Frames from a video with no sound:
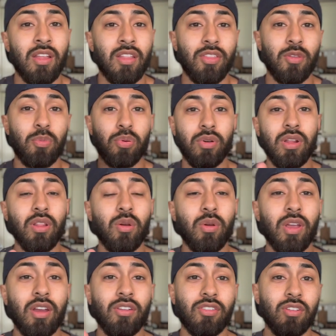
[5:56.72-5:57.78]
the
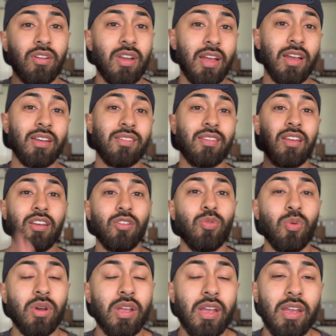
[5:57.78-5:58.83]
pre-location at ten
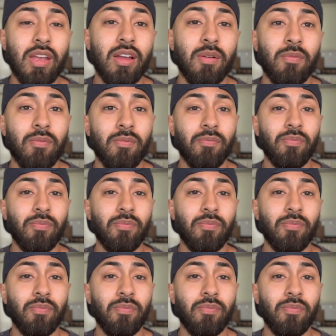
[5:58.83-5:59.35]
twenty a m